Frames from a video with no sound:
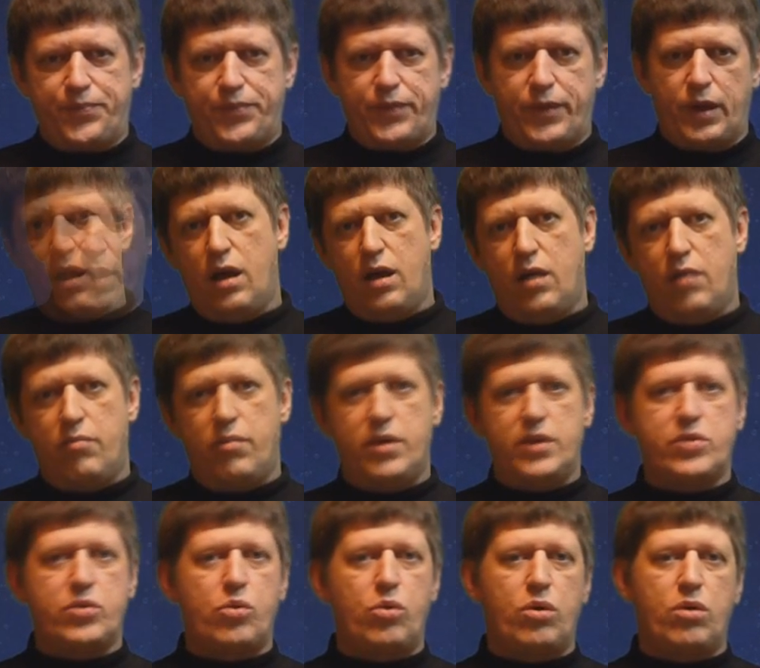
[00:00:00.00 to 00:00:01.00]
As
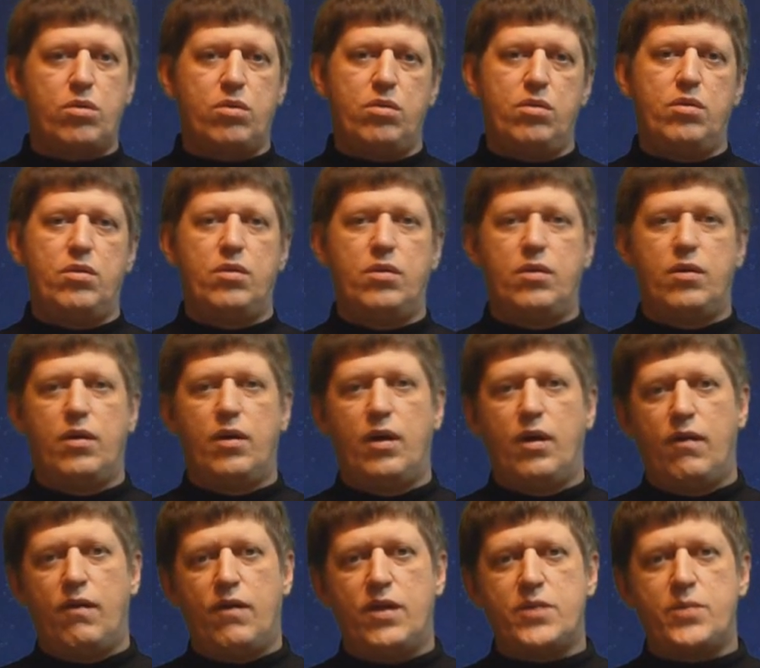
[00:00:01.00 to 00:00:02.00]
memories about
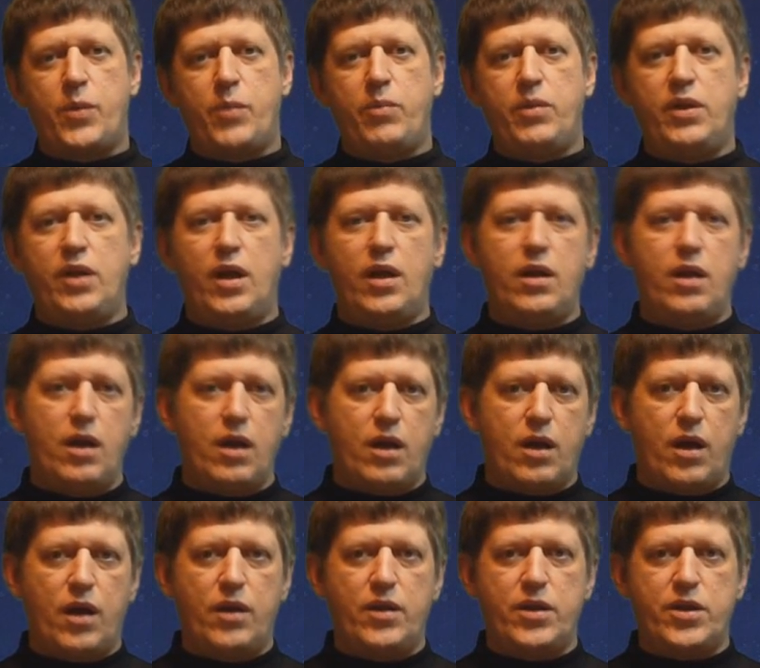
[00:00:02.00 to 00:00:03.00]
pencils are not
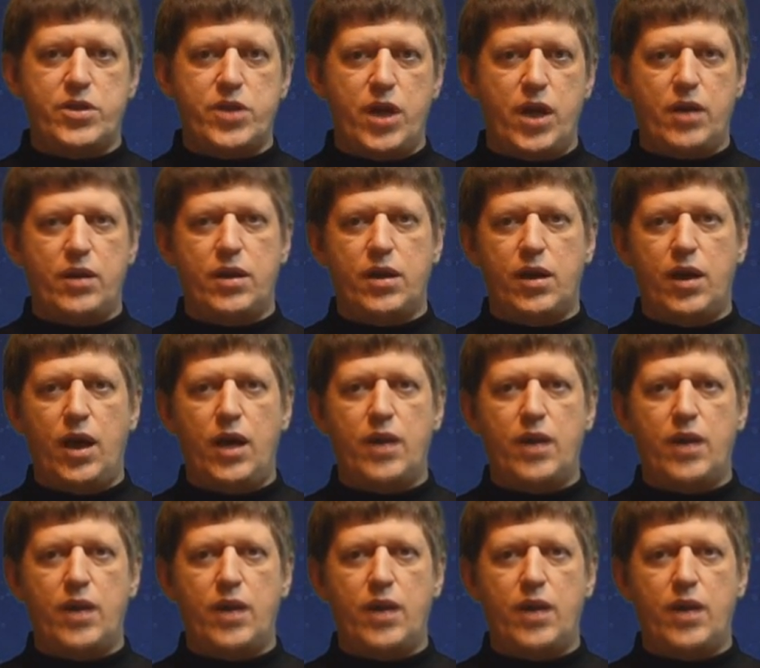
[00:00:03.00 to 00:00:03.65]
evident,